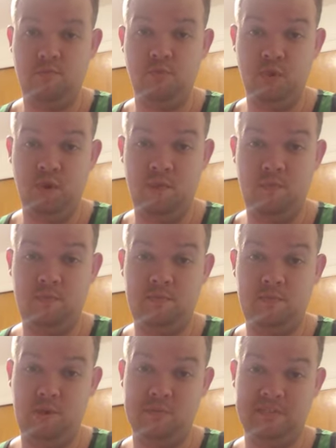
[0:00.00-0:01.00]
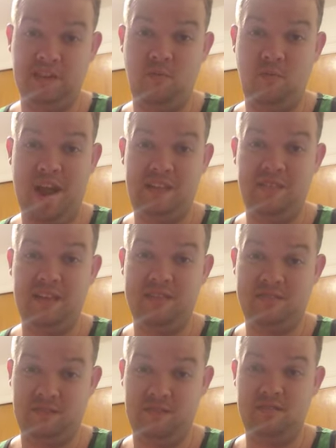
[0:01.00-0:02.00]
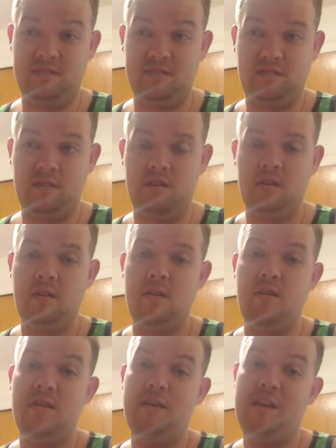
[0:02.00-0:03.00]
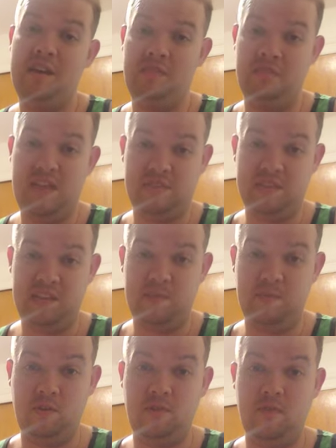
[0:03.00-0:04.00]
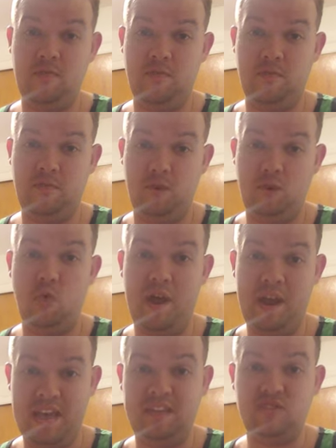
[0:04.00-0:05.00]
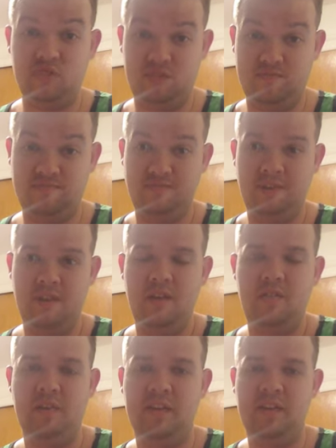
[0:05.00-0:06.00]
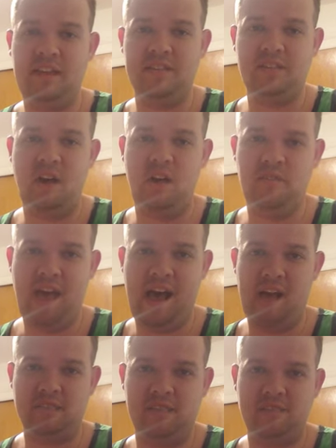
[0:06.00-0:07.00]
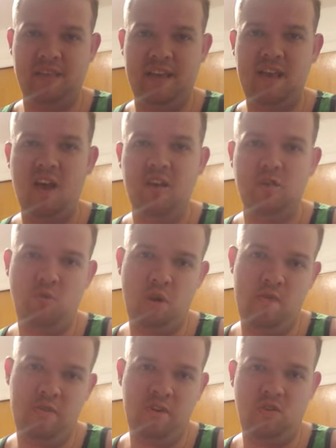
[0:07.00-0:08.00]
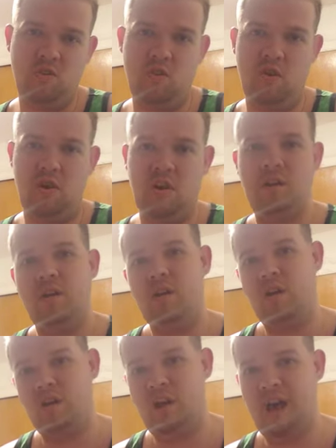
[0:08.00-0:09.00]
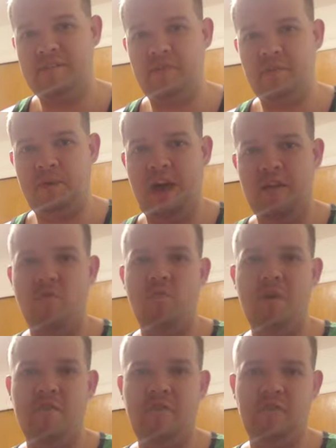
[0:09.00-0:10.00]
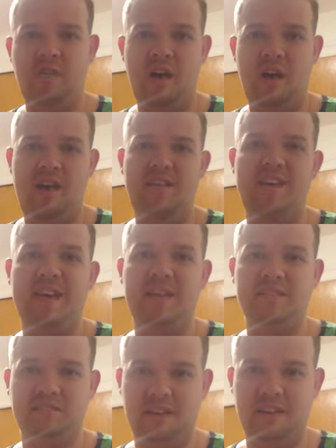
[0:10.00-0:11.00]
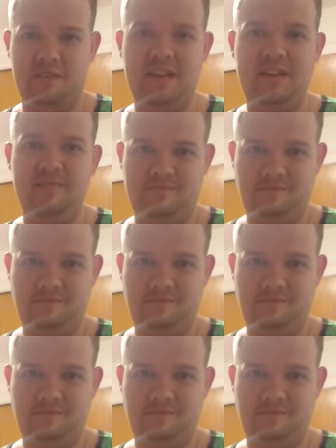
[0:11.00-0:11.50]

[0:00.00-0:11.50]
broom broomstick riding lessons, and they have a team for Quidditch, like against all the houses like Gryffindor, Hufflepuff, Ravenclaw, and Slytherin.